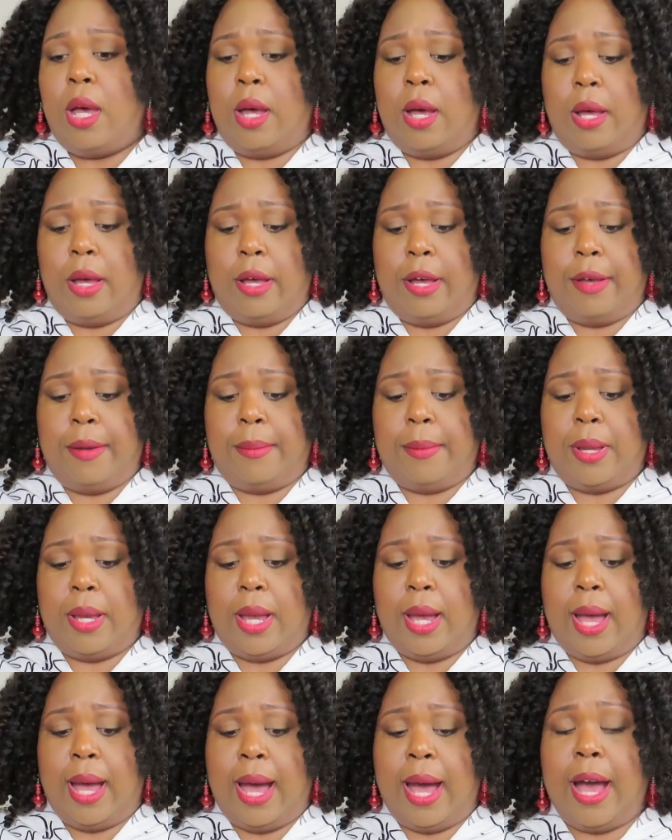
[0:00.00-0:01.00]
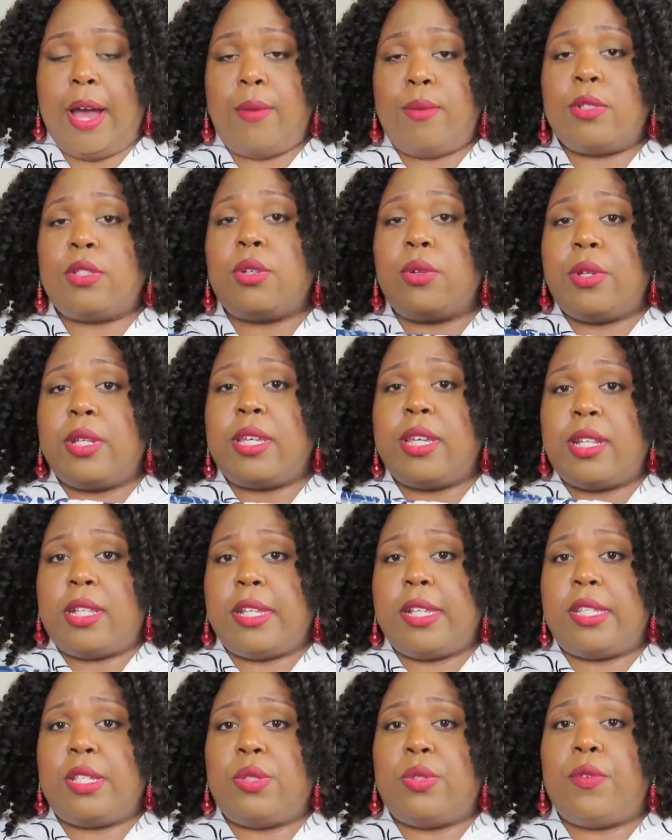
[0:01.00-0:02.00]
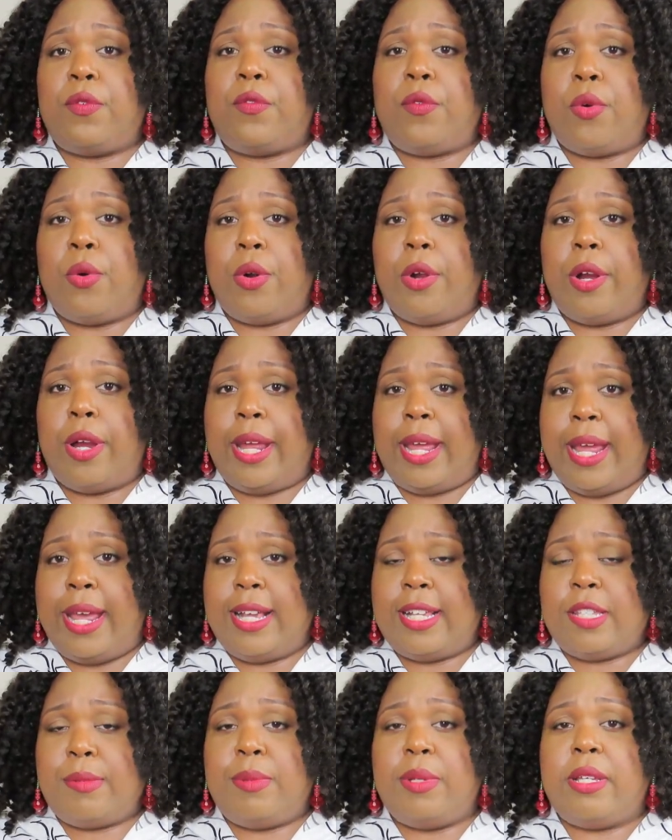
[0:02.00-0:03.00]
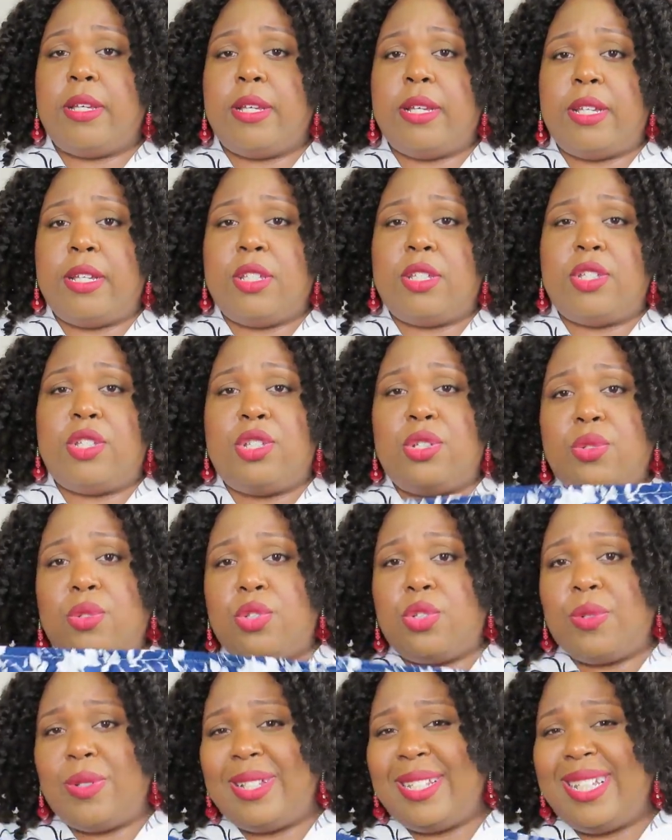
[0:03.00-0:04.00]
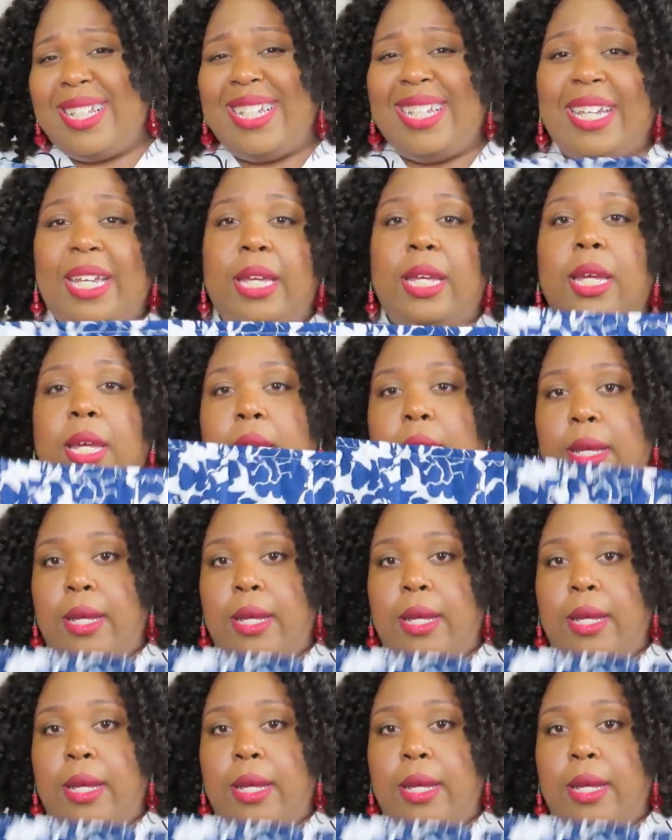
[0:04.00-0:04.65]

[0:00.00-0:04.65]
um, I was going to get this in the 4X because usually